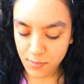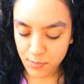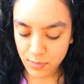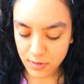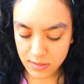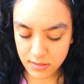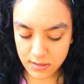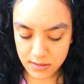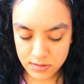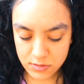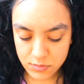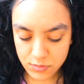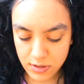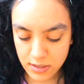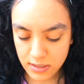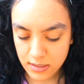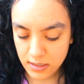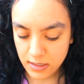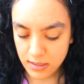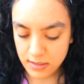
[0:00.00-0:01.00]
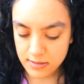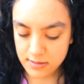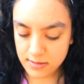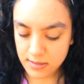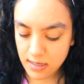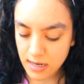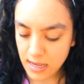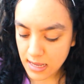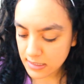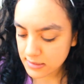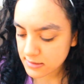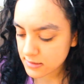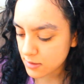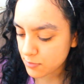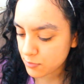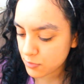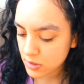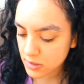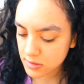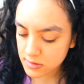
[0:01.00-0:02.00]
But this one still has
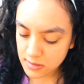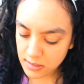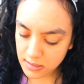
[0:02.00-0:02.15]
some, because